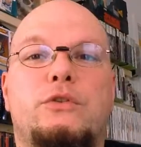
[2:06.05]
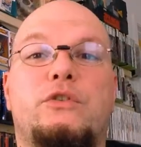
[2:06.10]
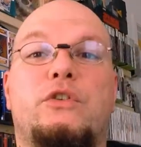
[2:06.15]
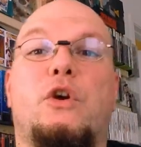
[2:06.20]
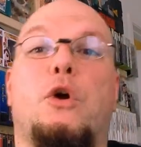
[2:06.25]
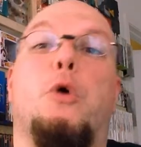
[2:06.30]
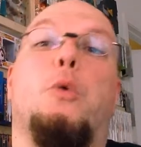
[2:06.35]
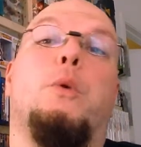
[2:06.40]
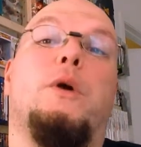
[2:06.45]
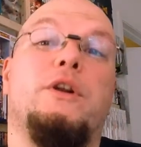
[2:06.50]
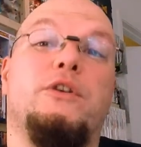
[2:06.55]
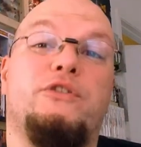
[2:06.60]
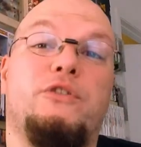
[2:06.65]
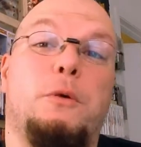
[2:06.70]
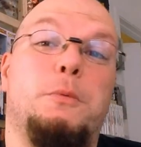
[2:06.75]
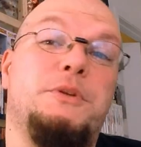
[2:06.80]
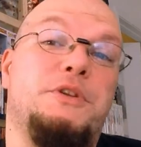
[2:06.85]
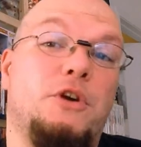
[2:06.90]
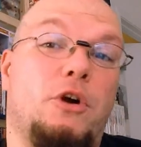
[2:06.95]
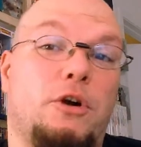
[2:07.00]
So we're going to
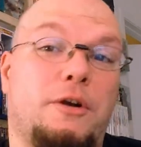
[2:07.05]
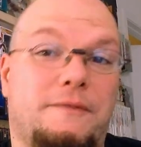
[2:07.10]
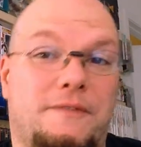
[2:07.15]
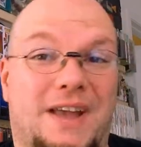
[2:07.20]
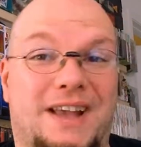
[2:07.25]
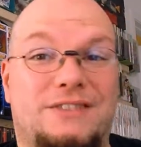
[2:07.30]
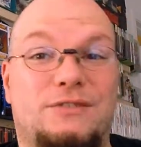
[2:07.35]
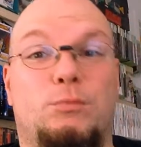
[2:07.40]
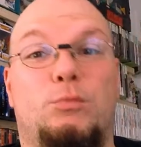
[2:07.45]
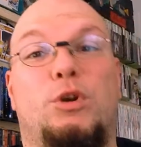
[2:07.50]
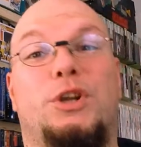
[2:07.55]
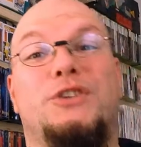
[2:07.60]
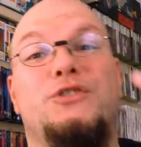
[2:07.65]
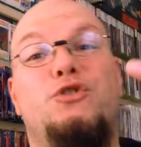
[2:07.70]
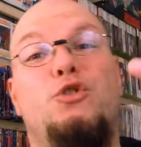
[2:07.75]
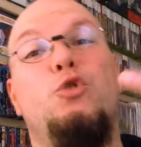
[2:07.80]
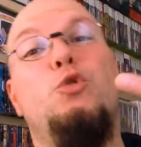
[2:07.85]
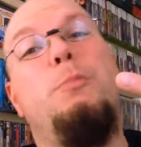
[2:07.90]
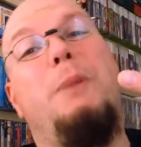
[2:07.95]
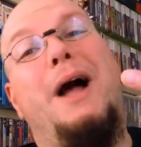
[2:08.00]
start with the artifacts. I'm running
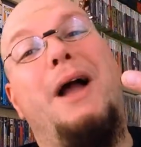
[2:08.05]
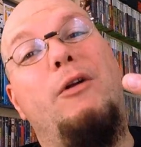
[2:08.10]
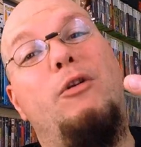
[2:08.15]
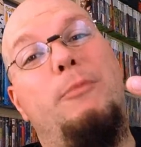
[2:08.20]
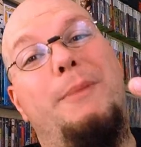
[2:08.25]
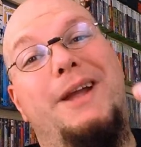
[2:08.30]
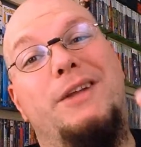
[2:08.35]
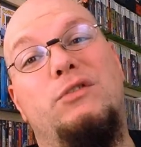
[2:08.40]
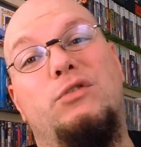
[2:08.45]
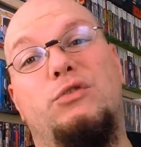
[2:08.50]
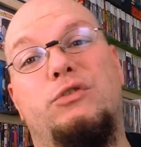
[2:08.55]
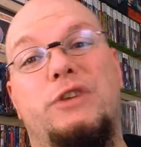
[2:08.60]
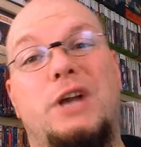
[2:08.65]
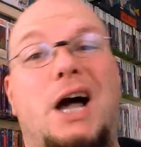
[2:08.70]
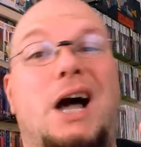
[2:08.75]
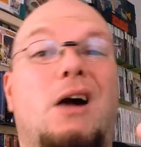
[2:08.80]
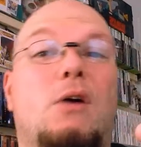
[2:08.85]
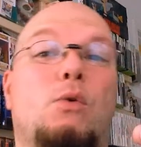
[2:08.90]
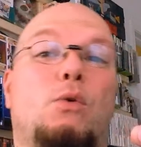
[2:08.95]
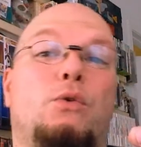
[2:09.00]
2 Pyromancer's
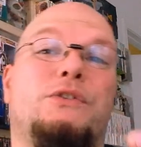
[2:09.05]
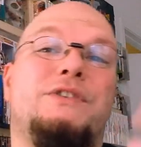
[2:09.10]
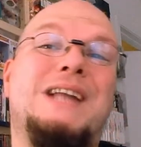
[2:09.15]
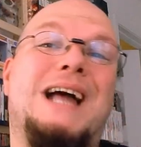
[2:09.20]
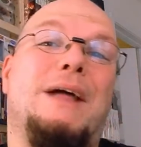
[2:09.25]
Goggles.